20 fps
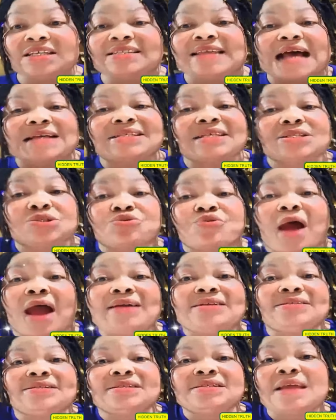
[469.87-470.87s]
I said, that
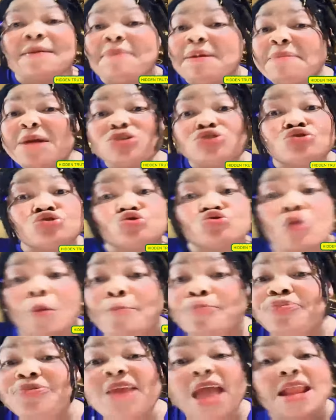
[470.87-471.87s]
is right. They may
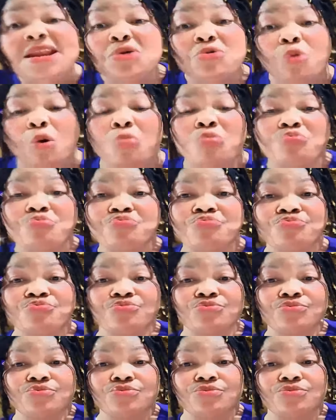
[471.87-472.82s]
choose to be any womb.